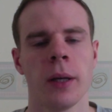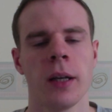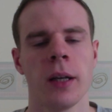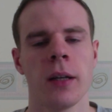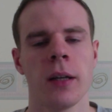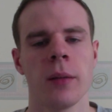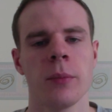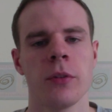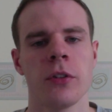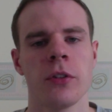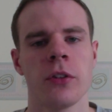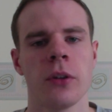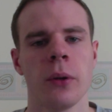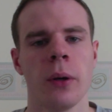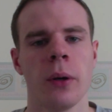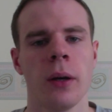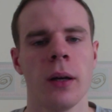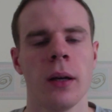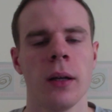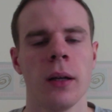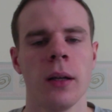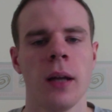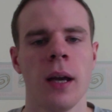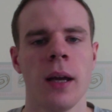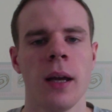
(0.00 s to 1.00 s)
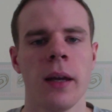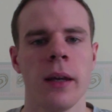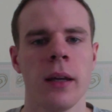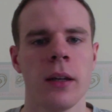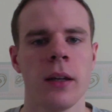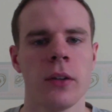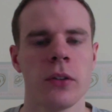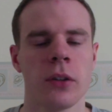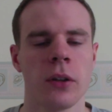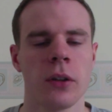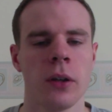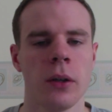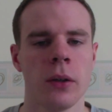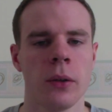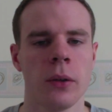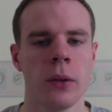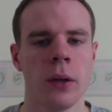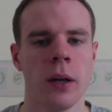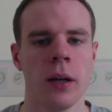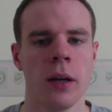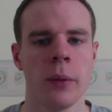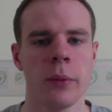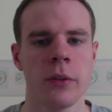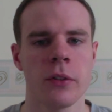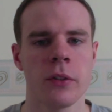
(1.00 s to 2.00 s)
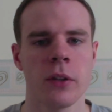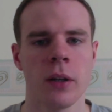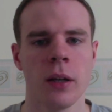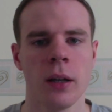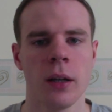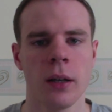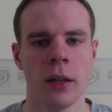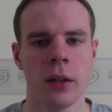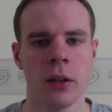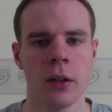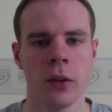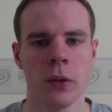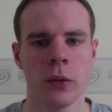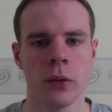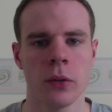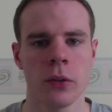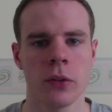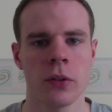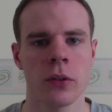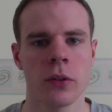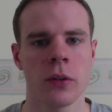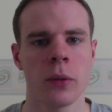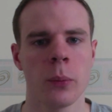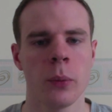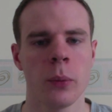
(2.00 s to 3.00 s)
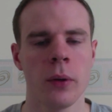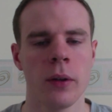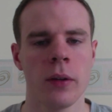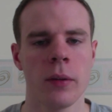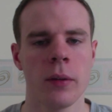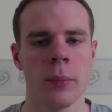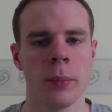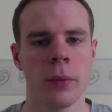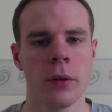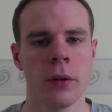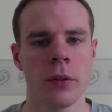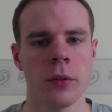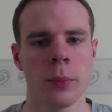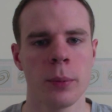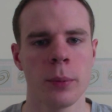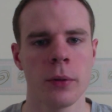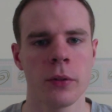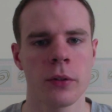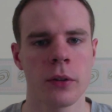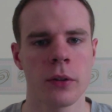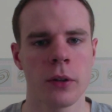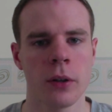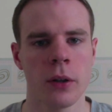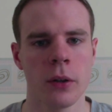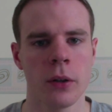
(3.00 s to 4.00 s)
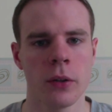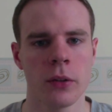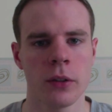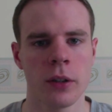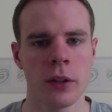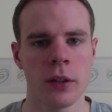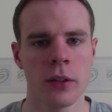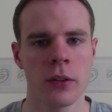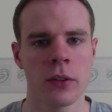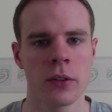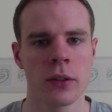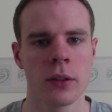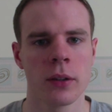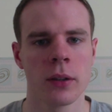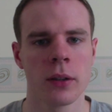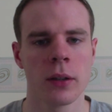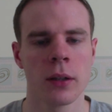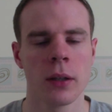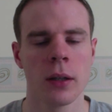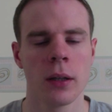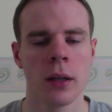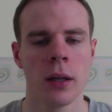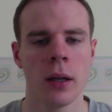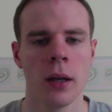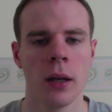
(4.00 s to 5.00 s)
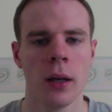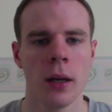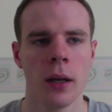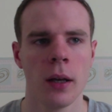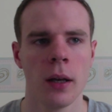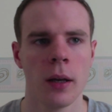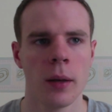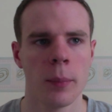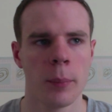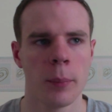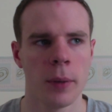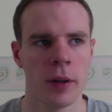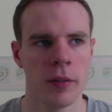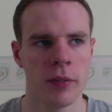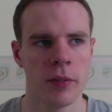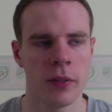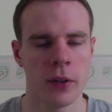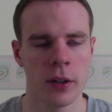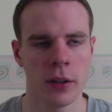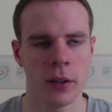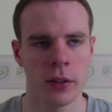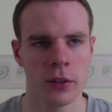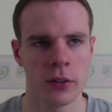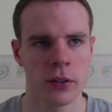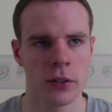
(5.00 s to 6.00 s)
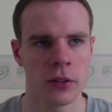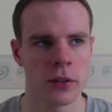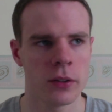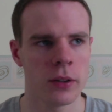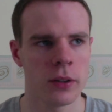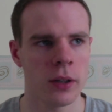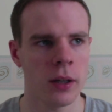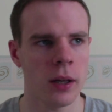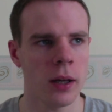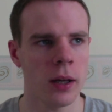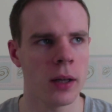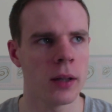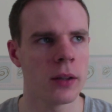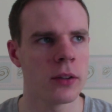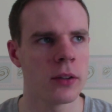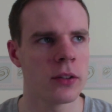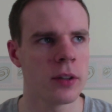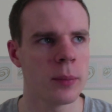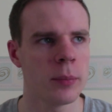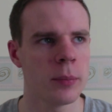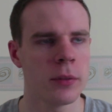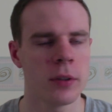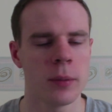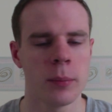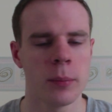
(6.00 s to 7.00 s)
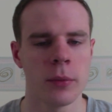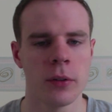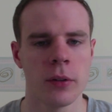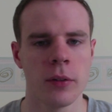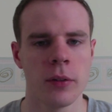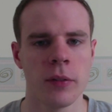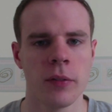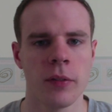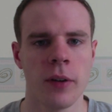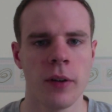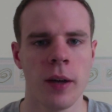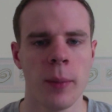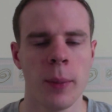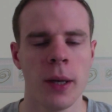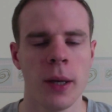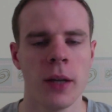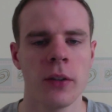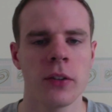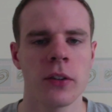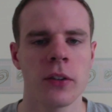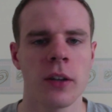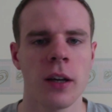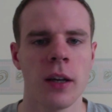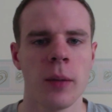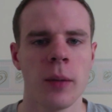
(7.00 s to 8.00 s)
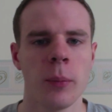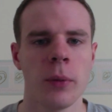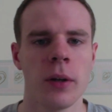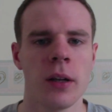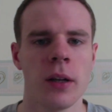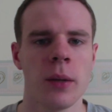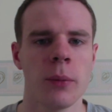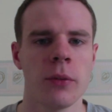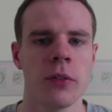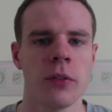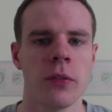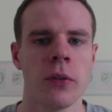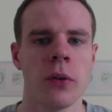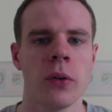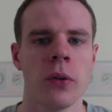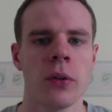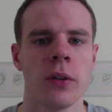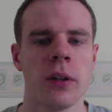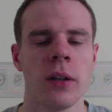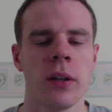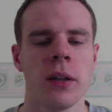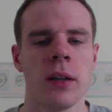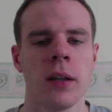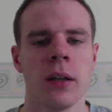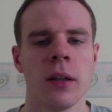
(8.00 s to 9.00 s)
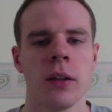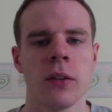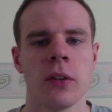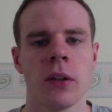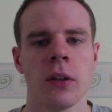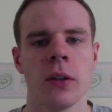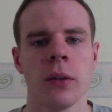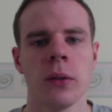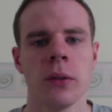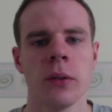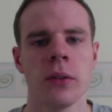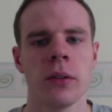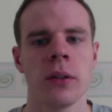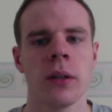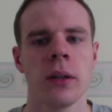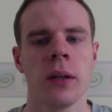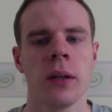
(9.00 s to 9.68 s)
name's Stuart, and 8 years ago I was diagnosed with multiple sclerosis. My first symptoms of MS came when I was 14 years old.